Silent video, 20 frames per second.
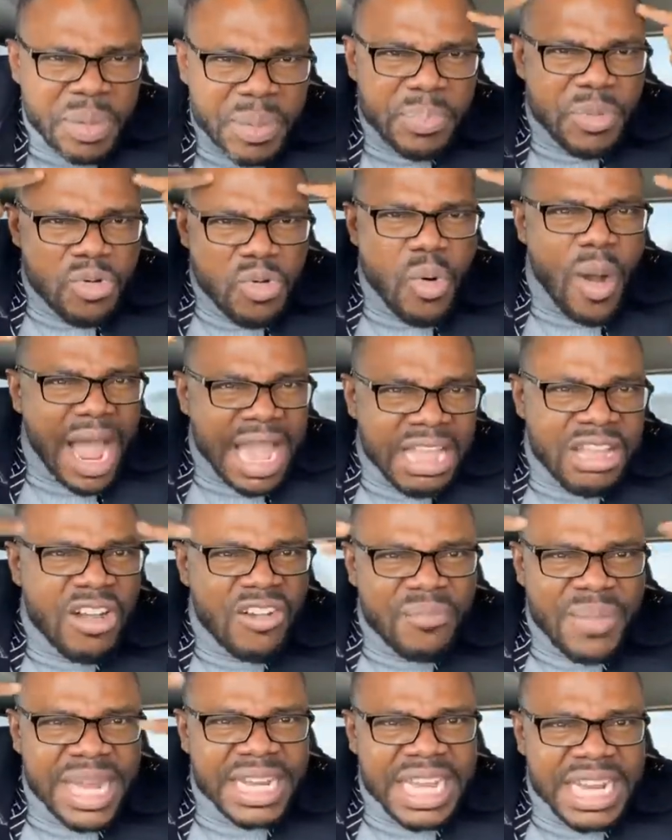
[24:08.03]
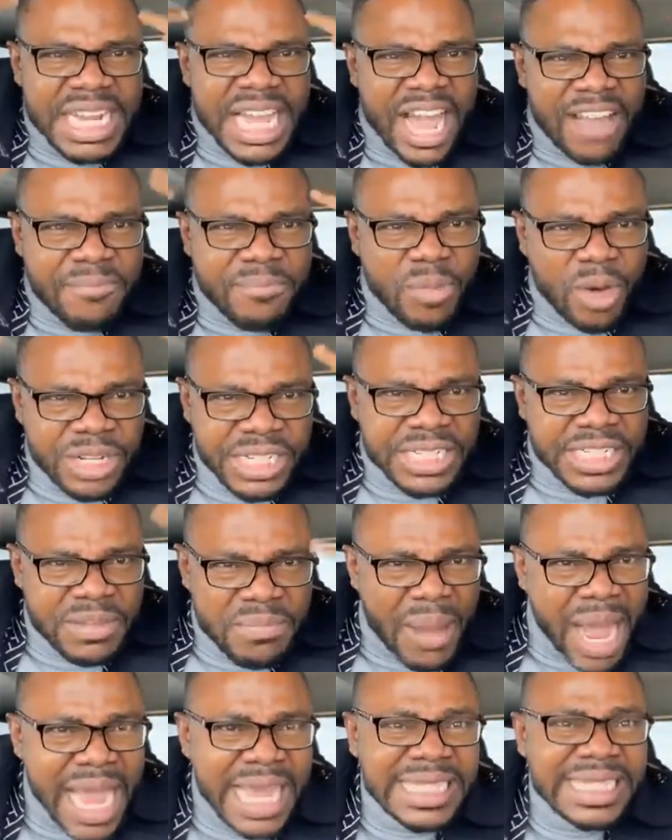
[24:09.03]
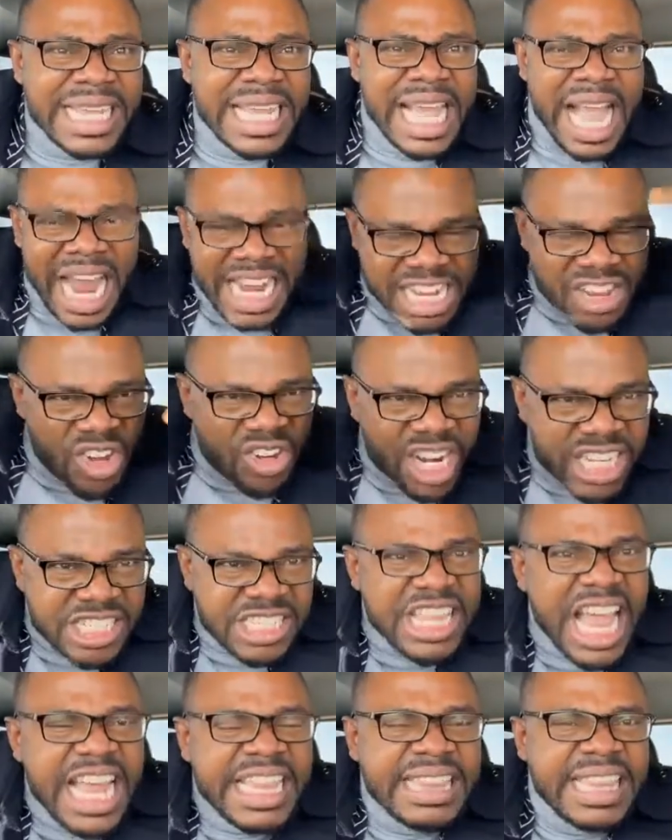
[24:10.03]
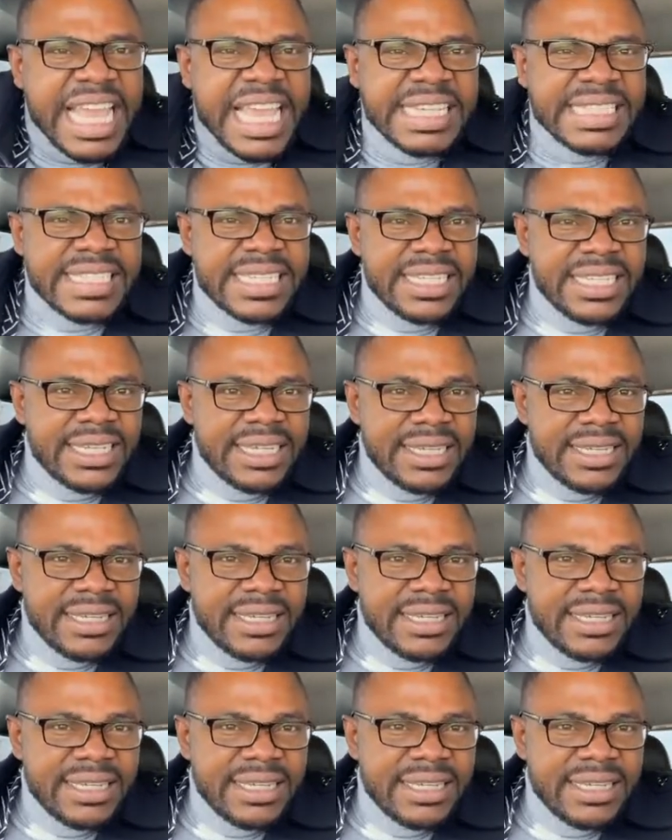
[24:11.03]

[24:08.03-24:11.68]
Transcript: people who are in government and they have policy minds and they understand things.